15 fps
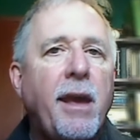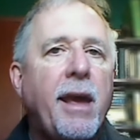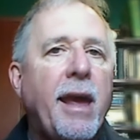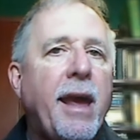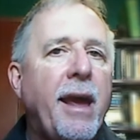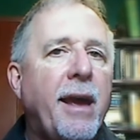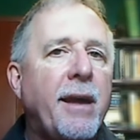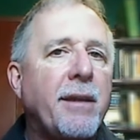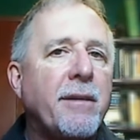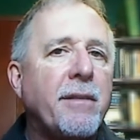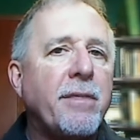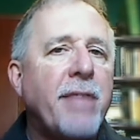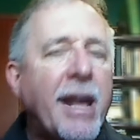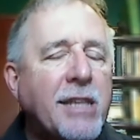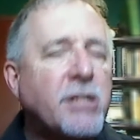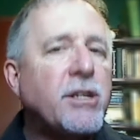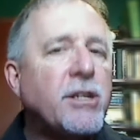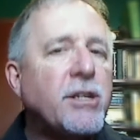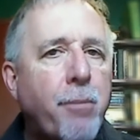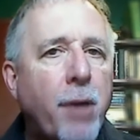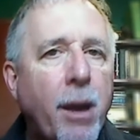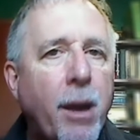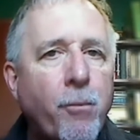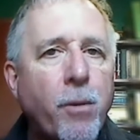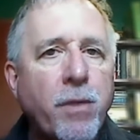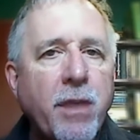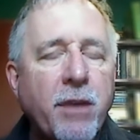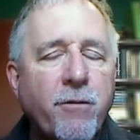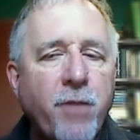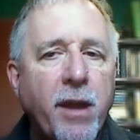And that's not a problem with
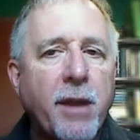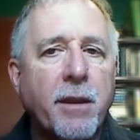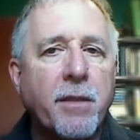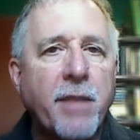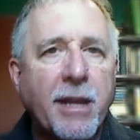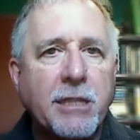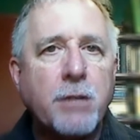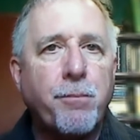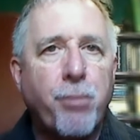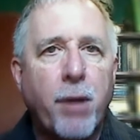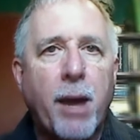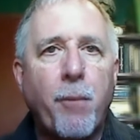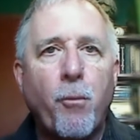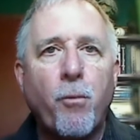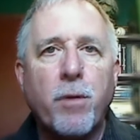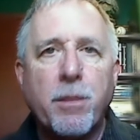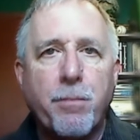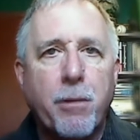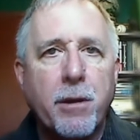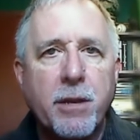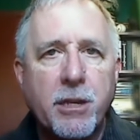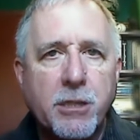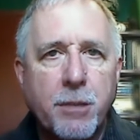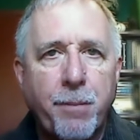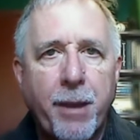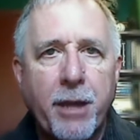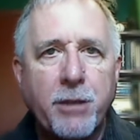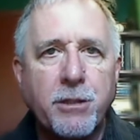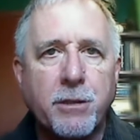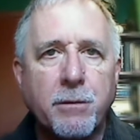the event. That's a problem with the
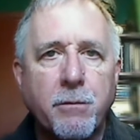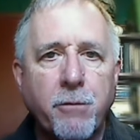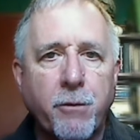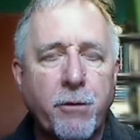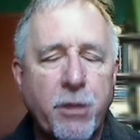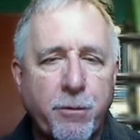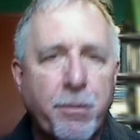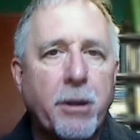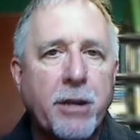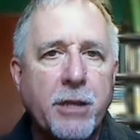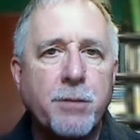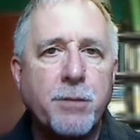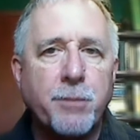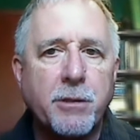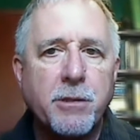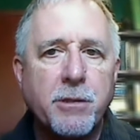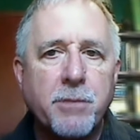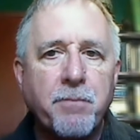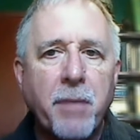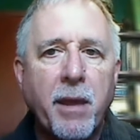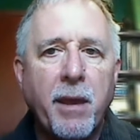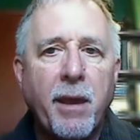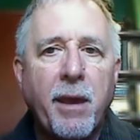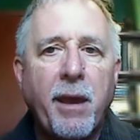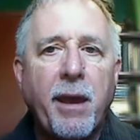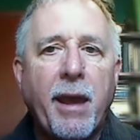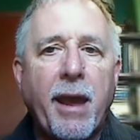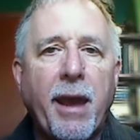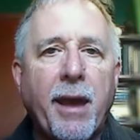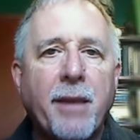participation, with the participants.
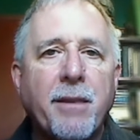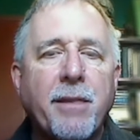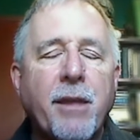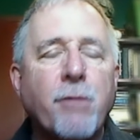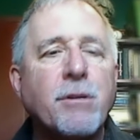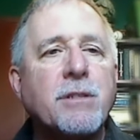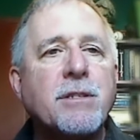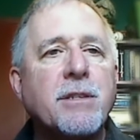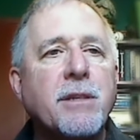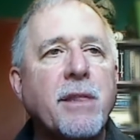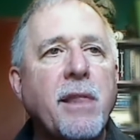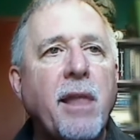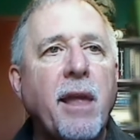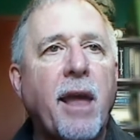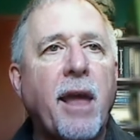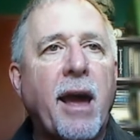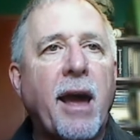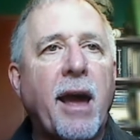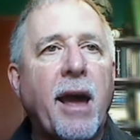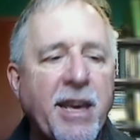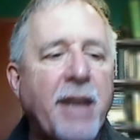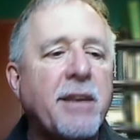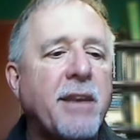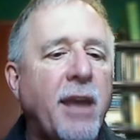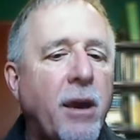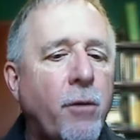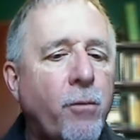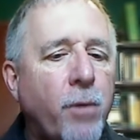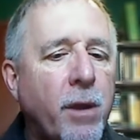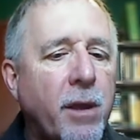And I sat
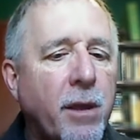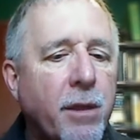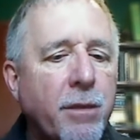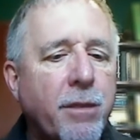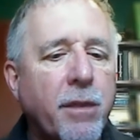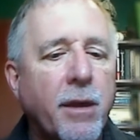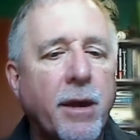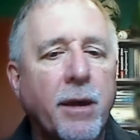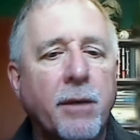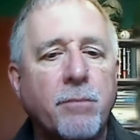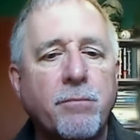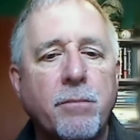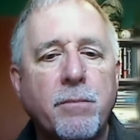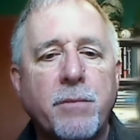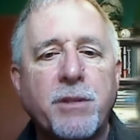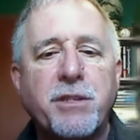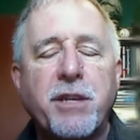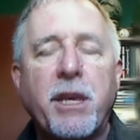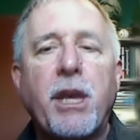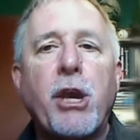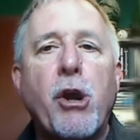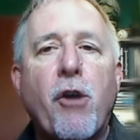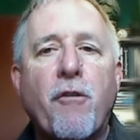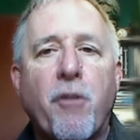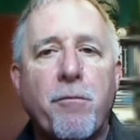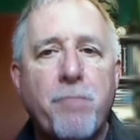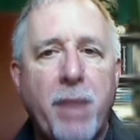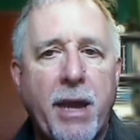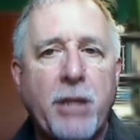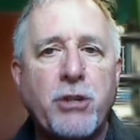down with the CEO of a
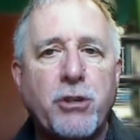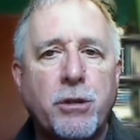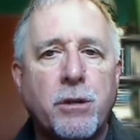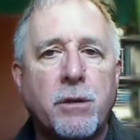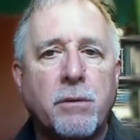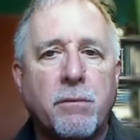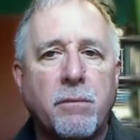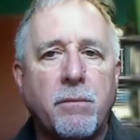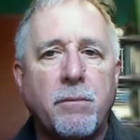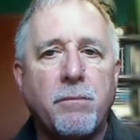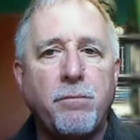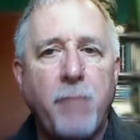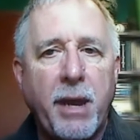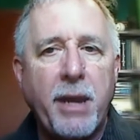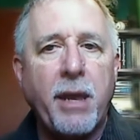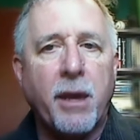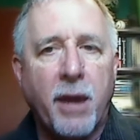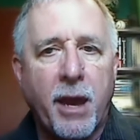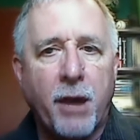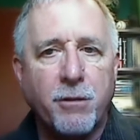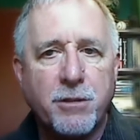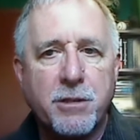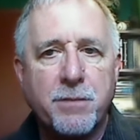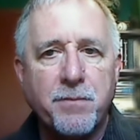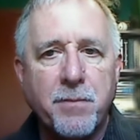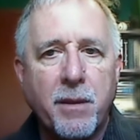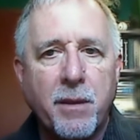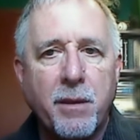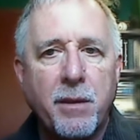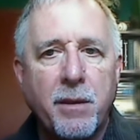major media house
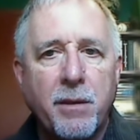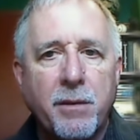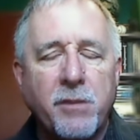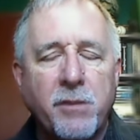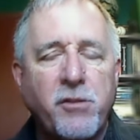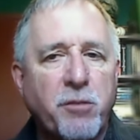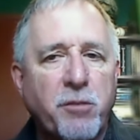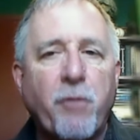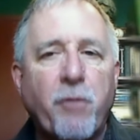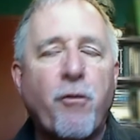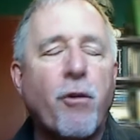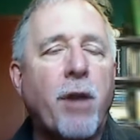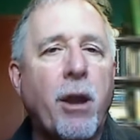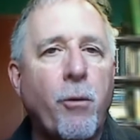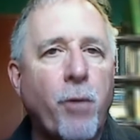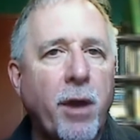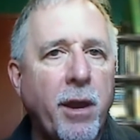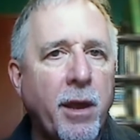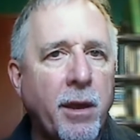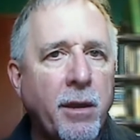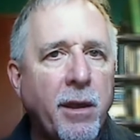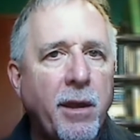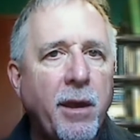just before I went in.